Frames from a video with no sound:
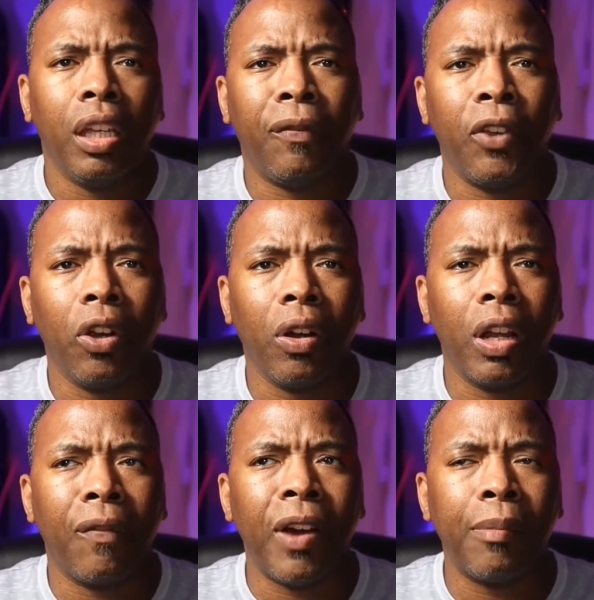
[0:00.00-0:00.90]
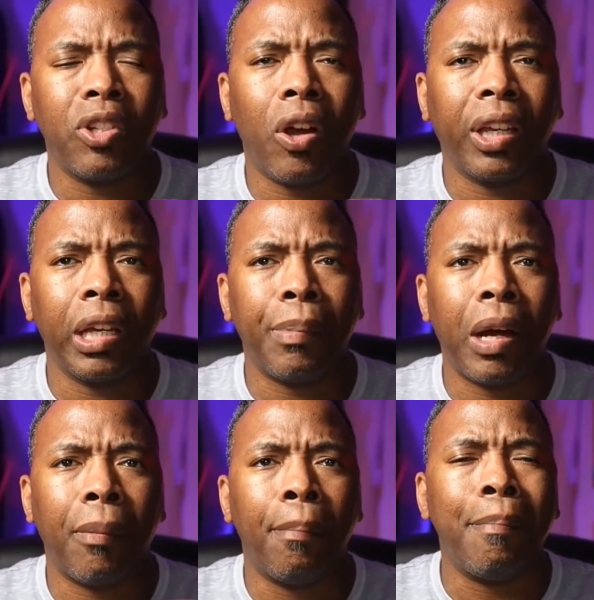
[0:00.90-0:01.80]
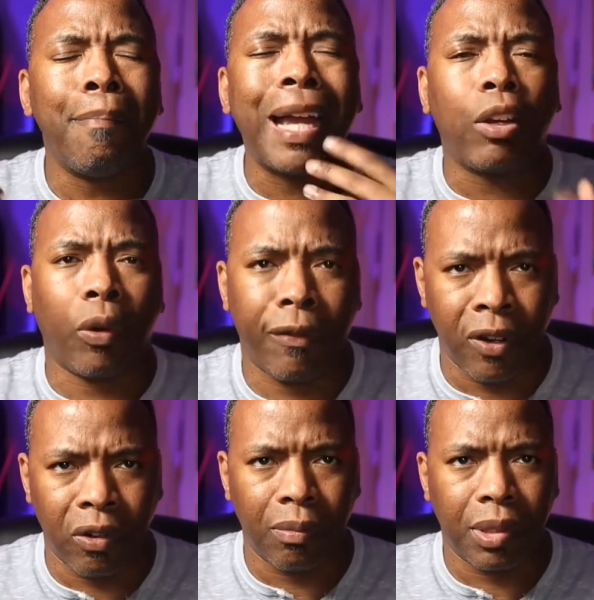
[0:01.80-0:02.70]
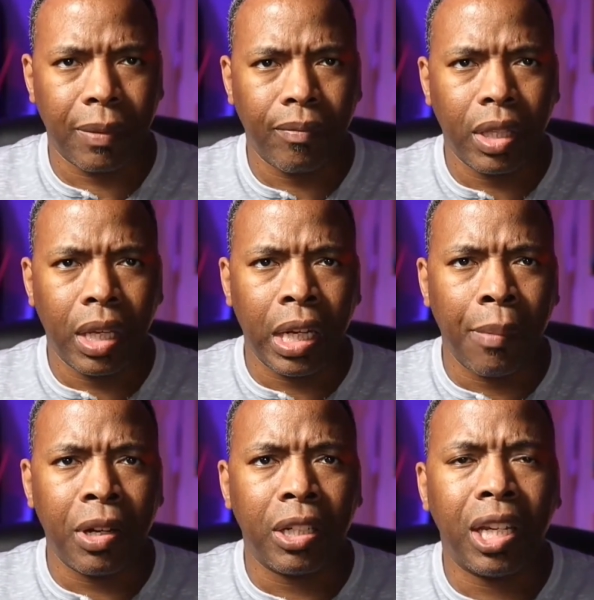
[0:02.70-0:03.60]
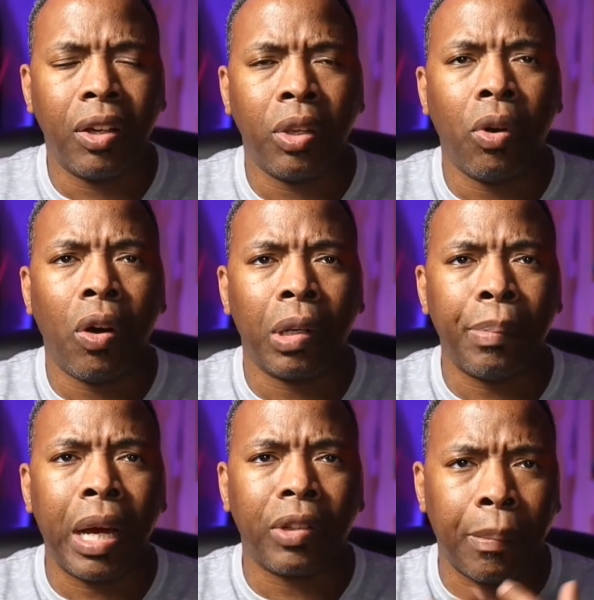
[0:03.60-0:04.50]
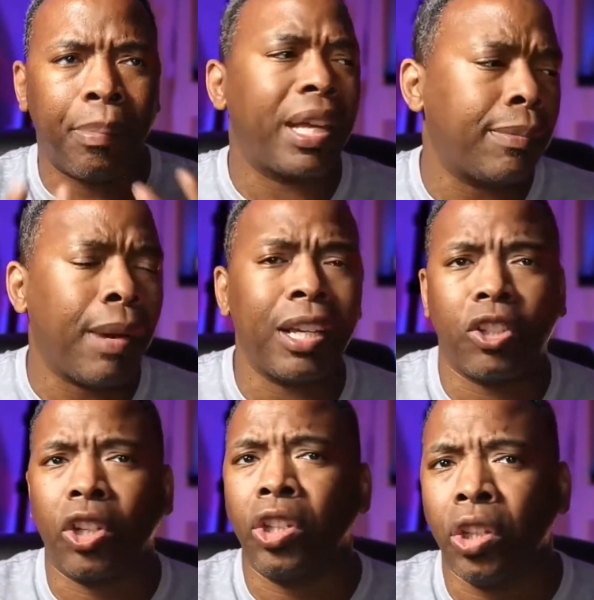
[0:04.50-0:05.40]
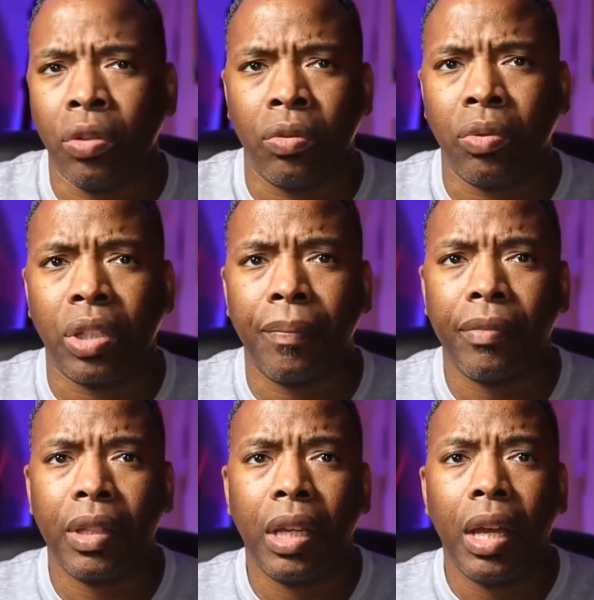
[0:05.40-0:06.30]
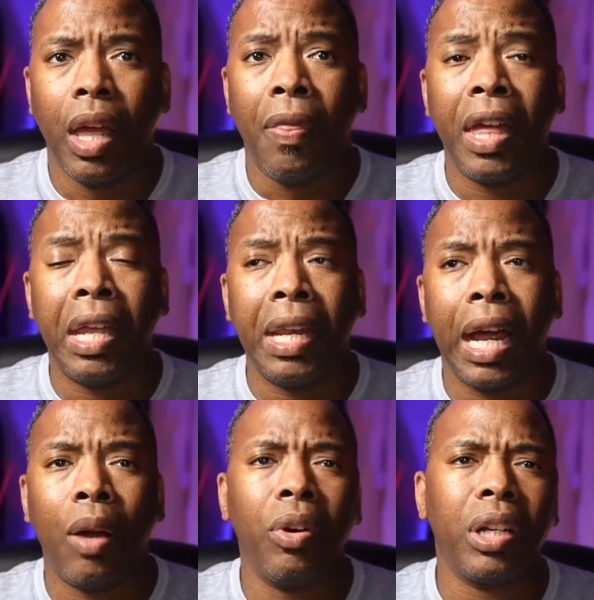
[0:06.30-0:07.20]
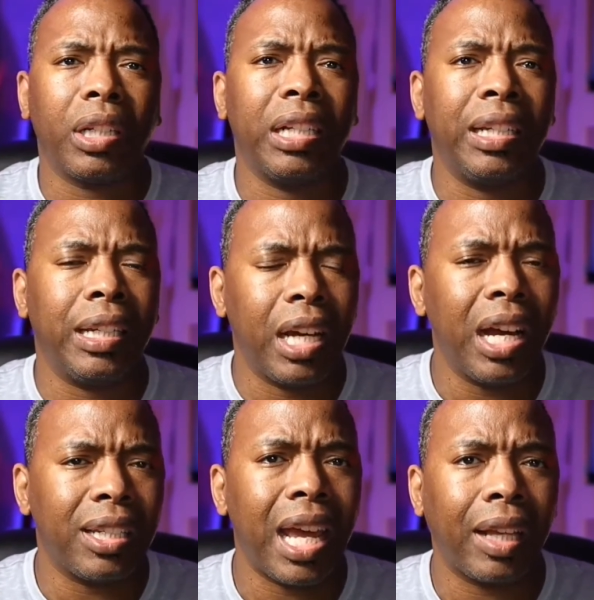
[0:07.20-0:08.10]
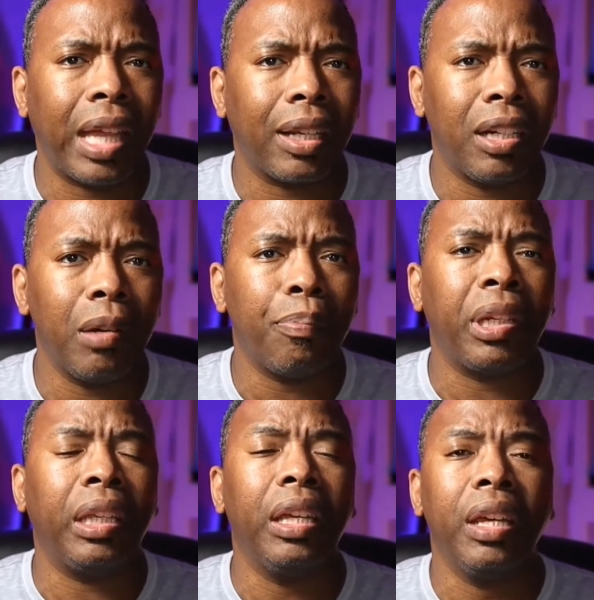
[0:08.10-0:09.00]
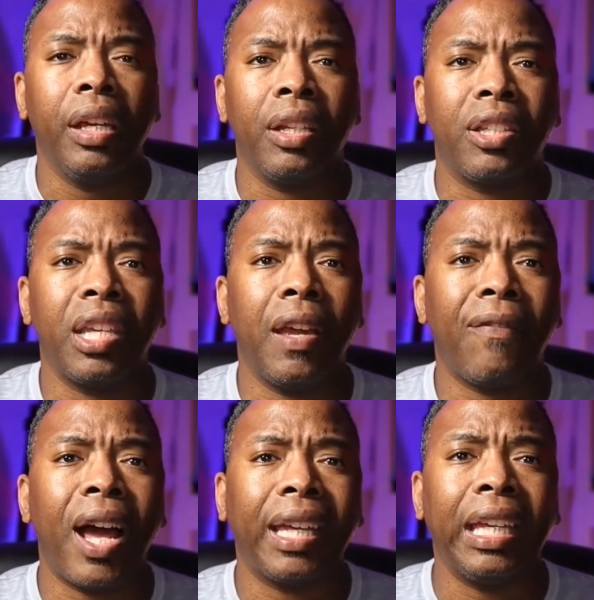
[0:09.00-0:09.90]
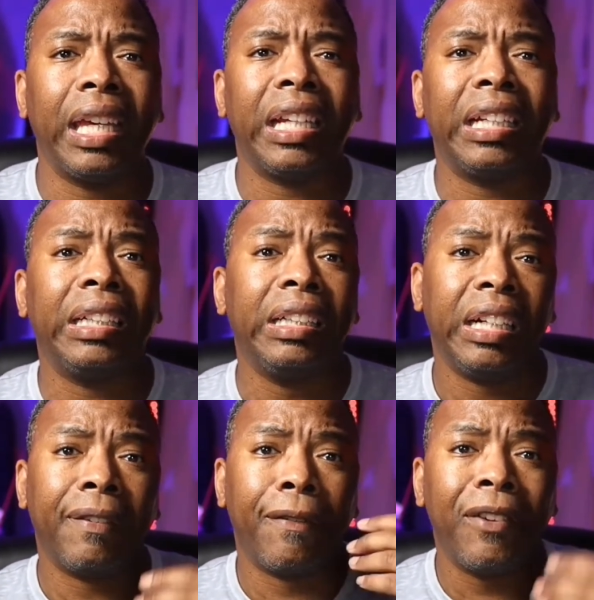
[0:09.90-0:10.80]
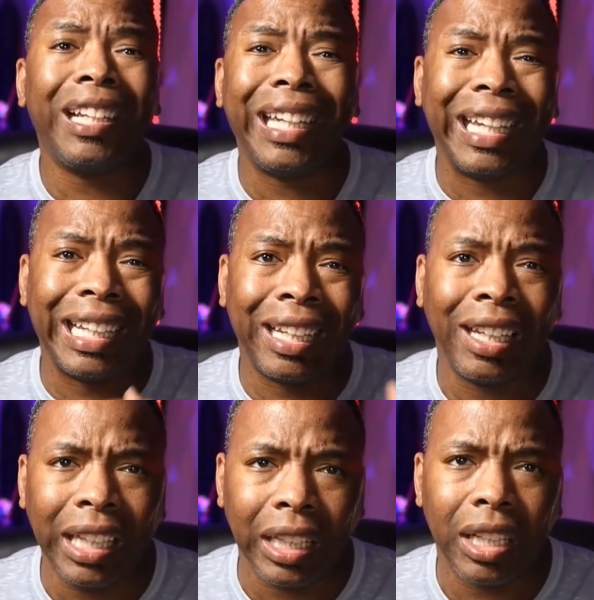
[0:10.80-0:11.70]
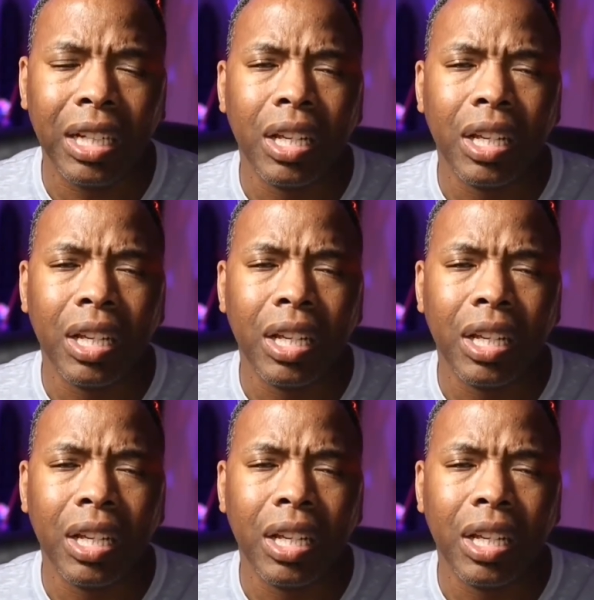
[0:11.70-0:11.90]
if I'm talking about microphones, and I'm going to tell you all about the best mics to use, then I want to contact that company and see if I can get a affiliate link,